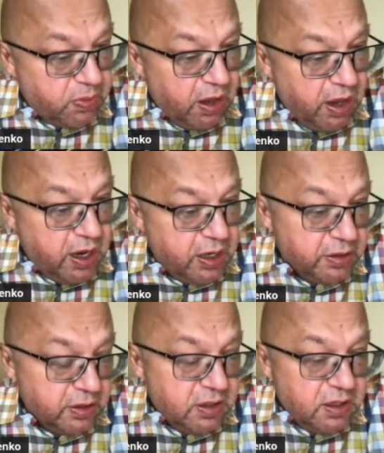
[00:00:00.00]

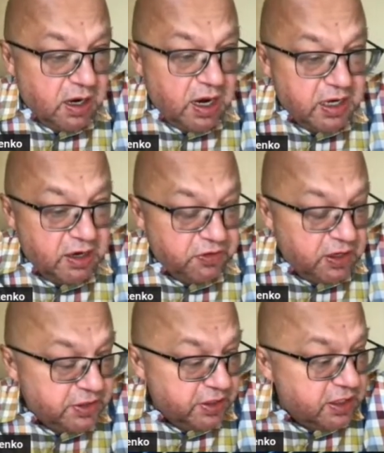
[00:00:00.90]
And I have
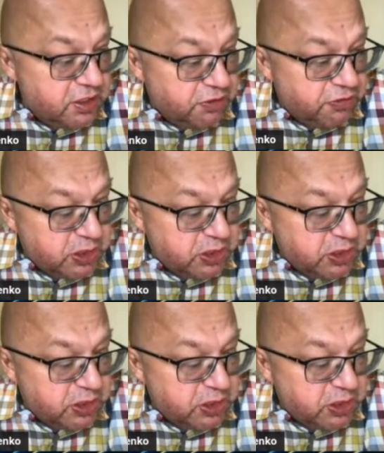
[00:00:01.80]
18 years of